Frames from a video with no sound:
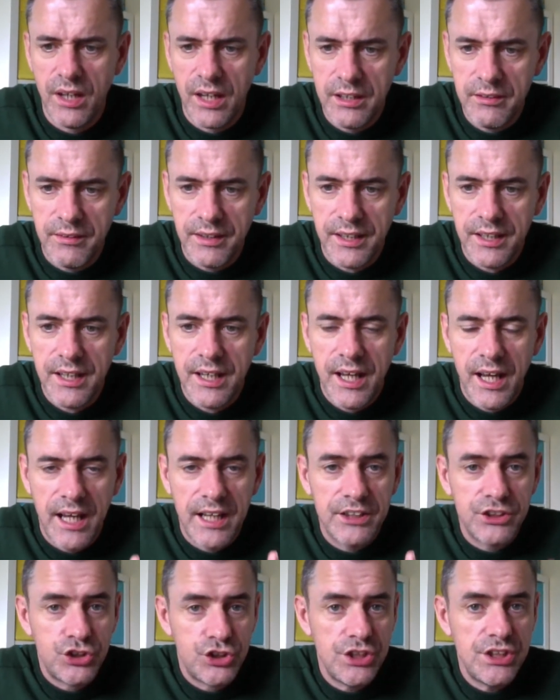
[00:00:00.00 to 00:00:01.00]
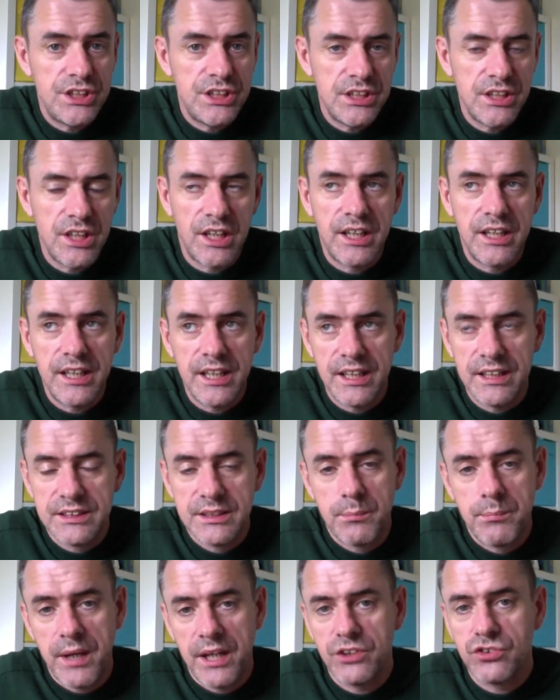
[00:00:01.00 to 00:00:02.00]
Anyway, GTI is
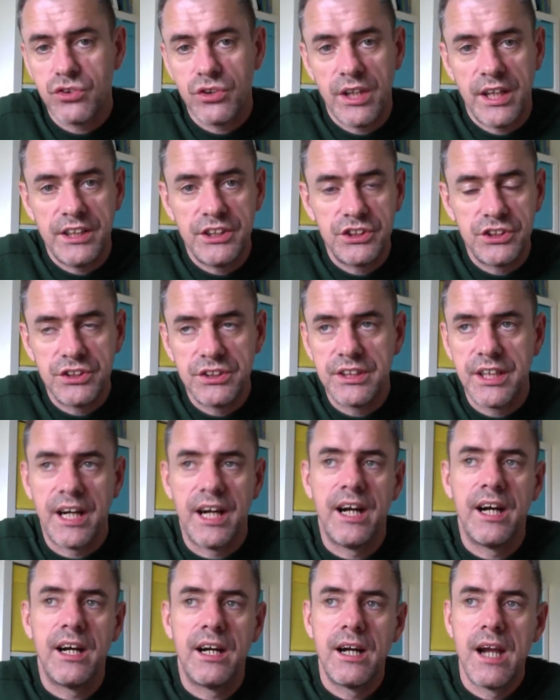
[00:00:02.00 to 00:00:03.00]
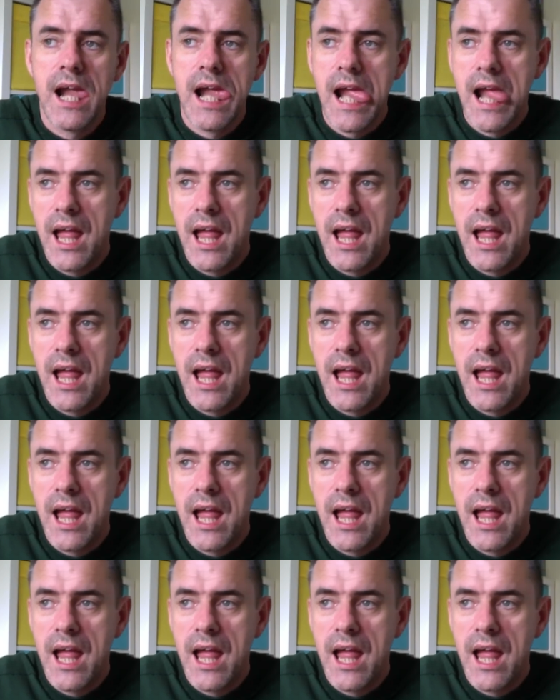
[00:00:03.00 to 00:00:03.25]
a petrol engine car.